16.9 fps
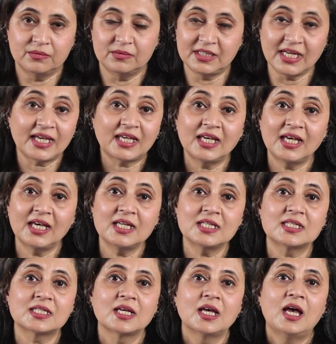
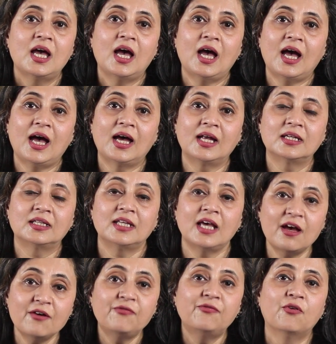decades, and
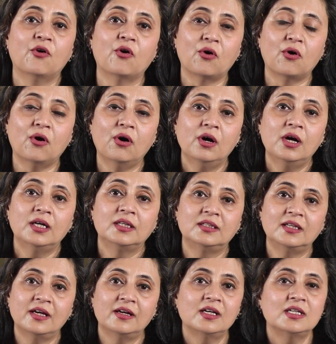therefore
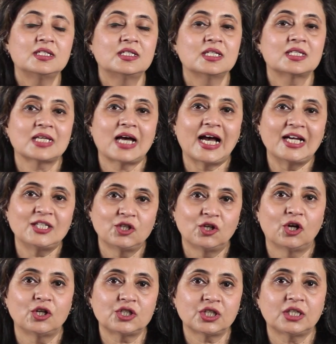there is this
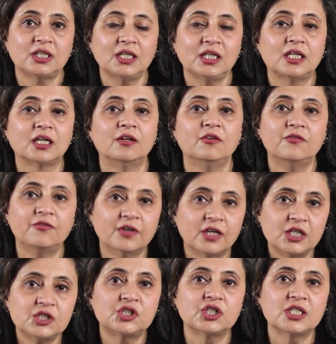ideological
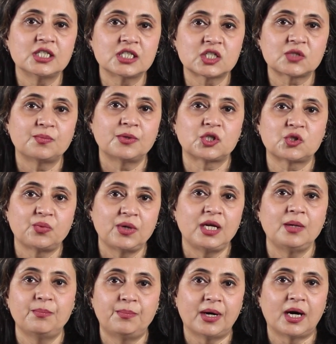convergence
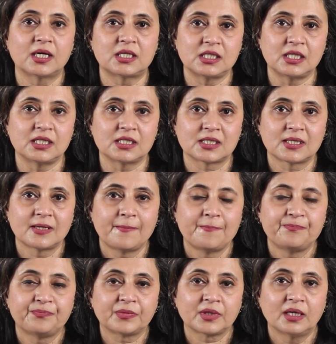between parties.
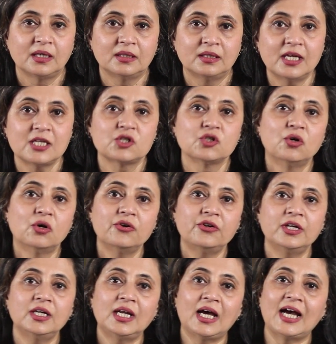There's no
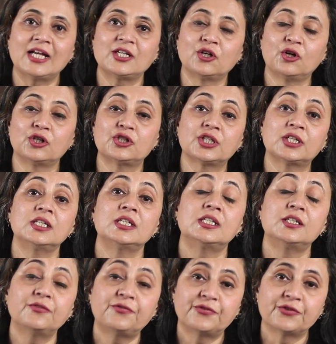real ideological
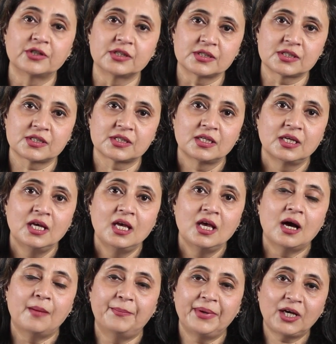difference.
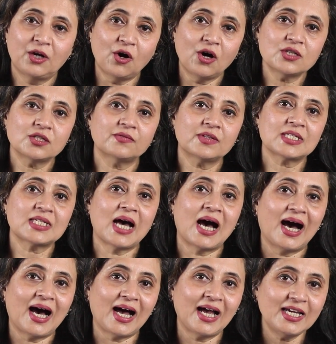Because of this
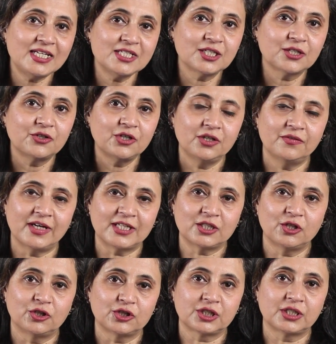high degree of
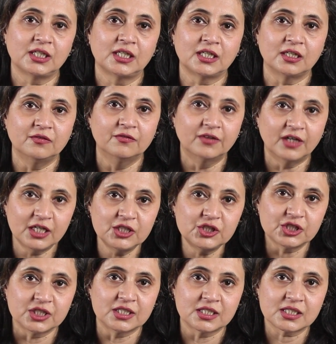ideological
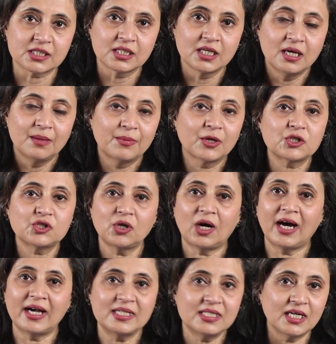convergence, because your
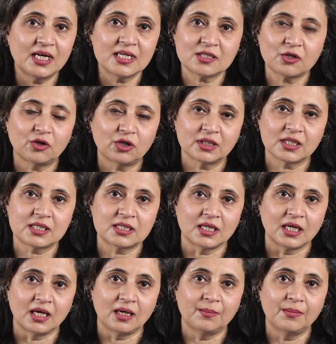ideas are all the
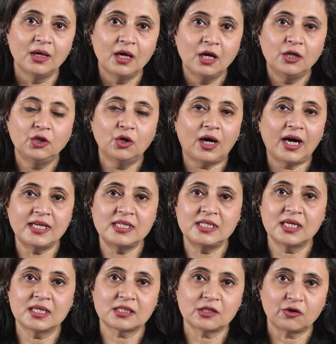same, your
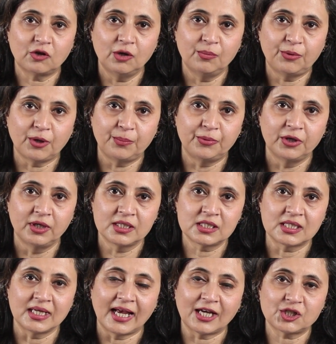ideas are all
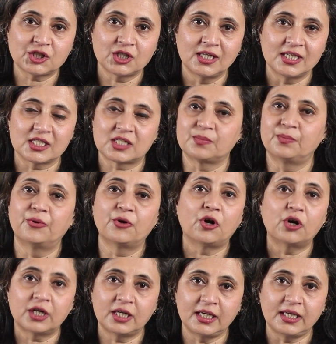populist, nationalist
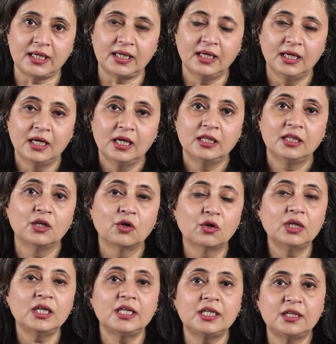broadly, the
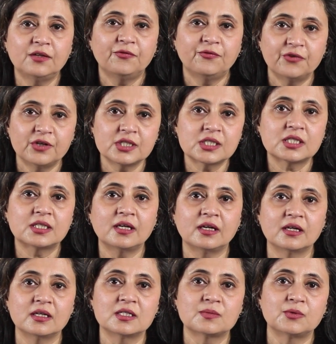only difference
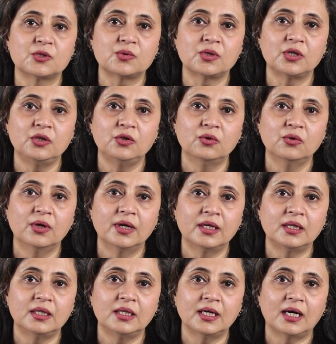there is between you
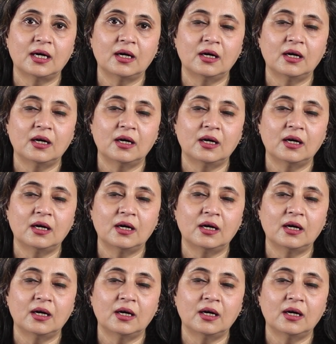and the